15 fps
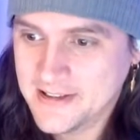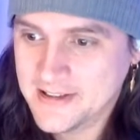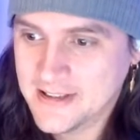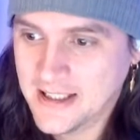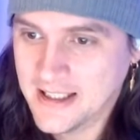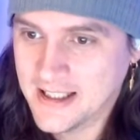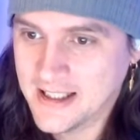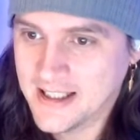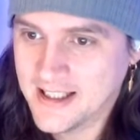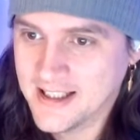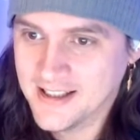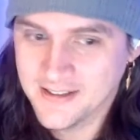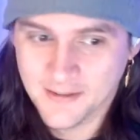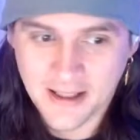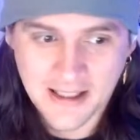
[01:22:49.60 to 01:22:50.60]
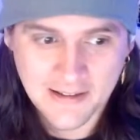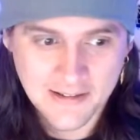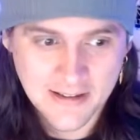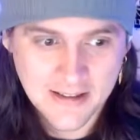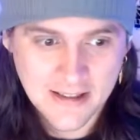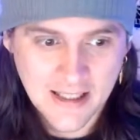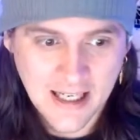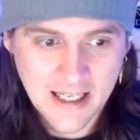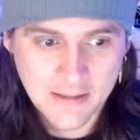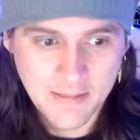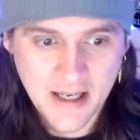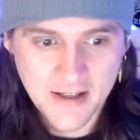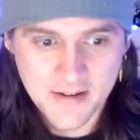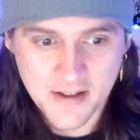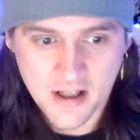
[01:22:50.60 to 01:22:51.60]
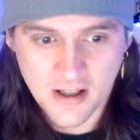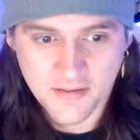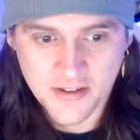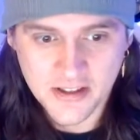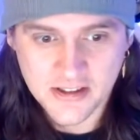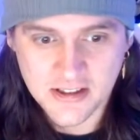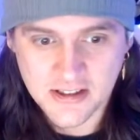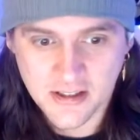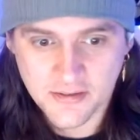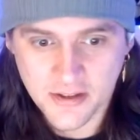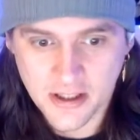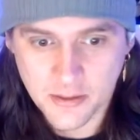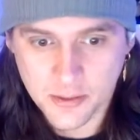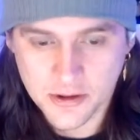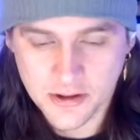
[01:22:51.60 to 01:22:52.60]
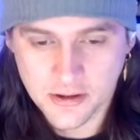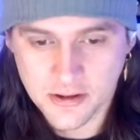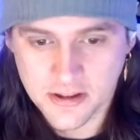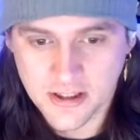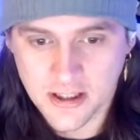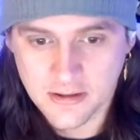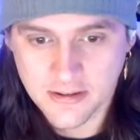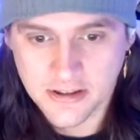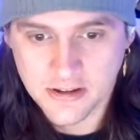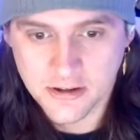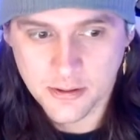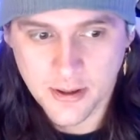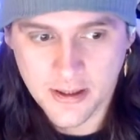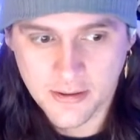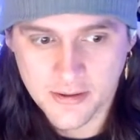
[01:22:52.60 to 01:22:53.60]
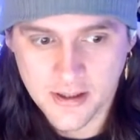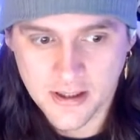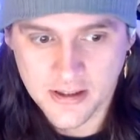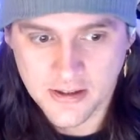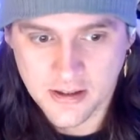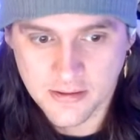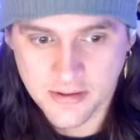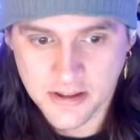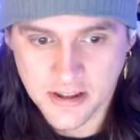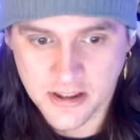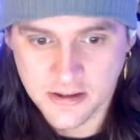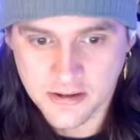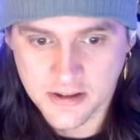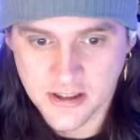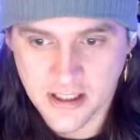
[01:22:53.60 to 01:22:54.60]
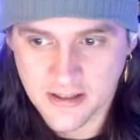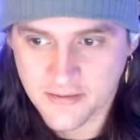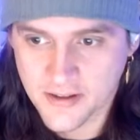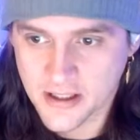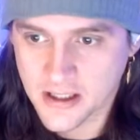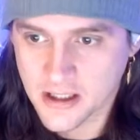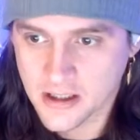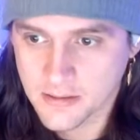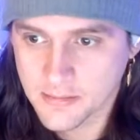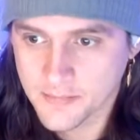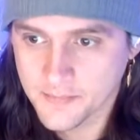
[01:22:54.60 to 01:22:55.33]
Wow. I admire the confidence. Let's not forget we're still in the title race too. I don't think he's going to risk injuries in the FA Cup.